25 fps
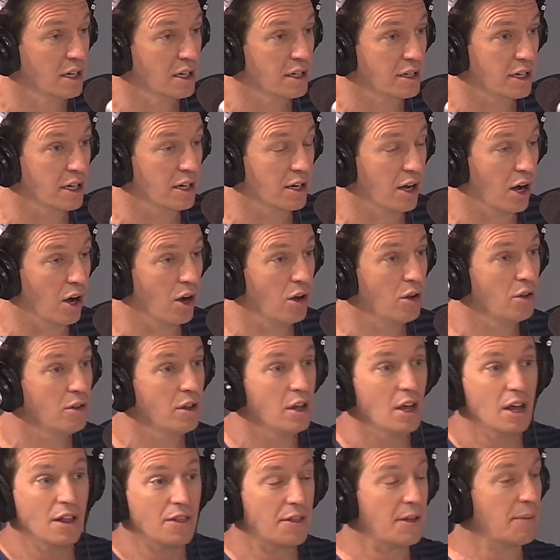
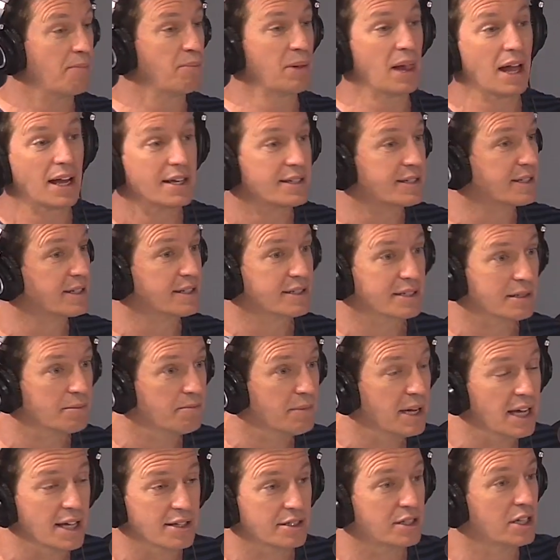The place is a
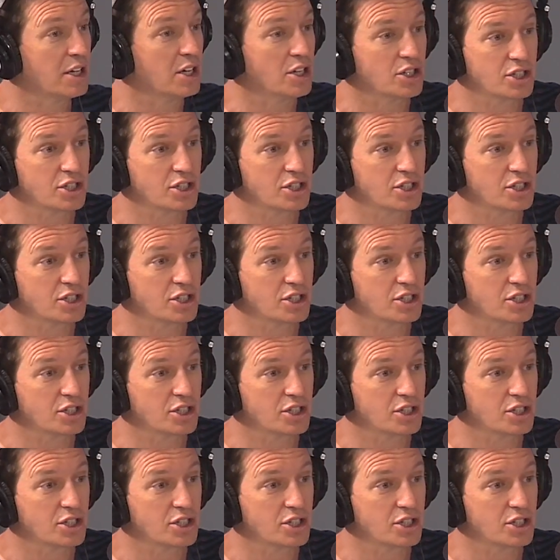mess.